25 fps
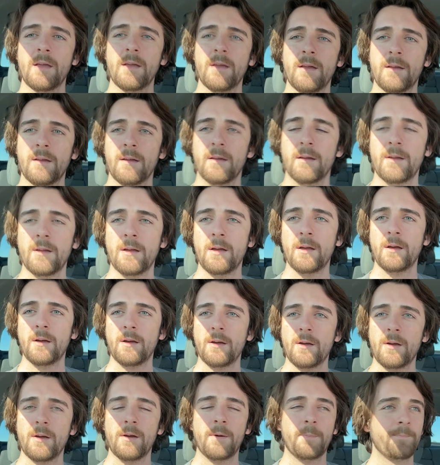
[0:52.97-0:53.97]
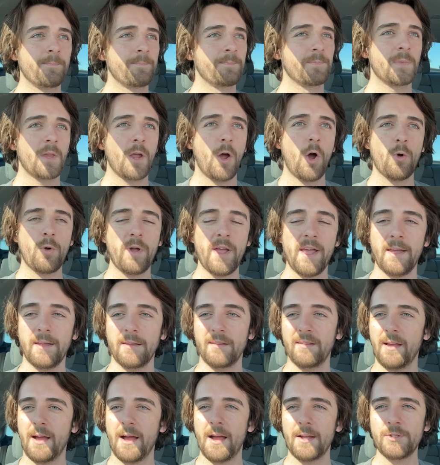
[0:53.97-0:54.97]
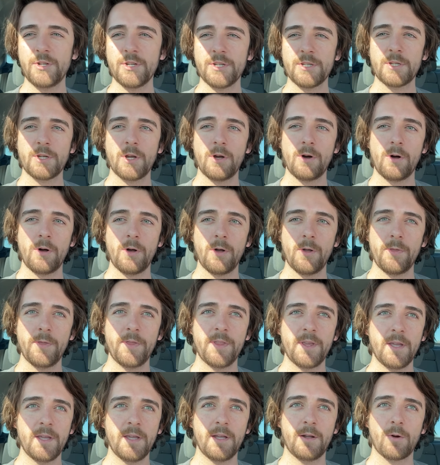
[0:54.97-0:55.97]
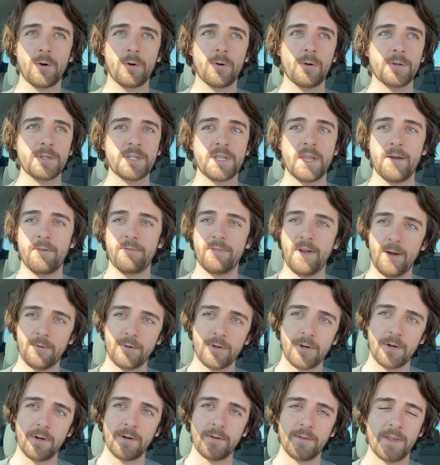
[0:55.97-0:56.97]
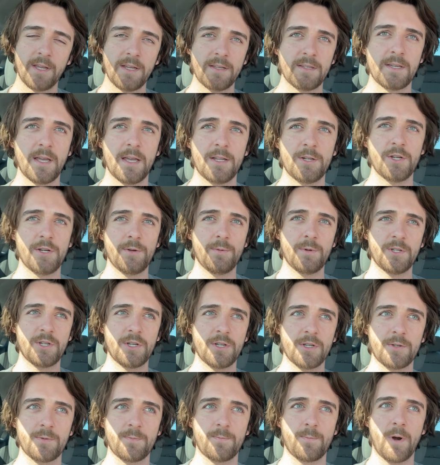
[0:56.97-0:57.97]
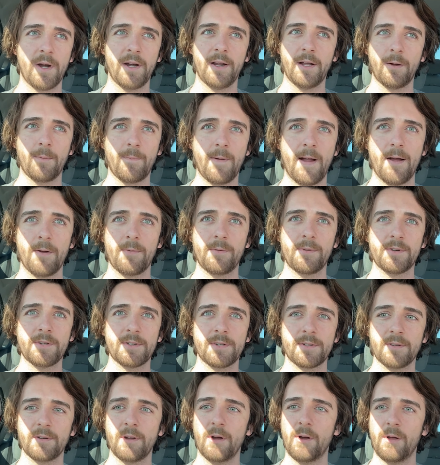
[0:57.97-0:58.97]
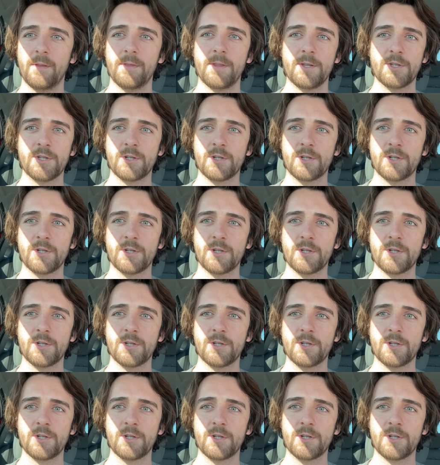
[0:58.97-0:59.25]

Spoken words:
moved cities to the same city we moved to. Just absolutely crazy. And so I was like, well, I gotta go see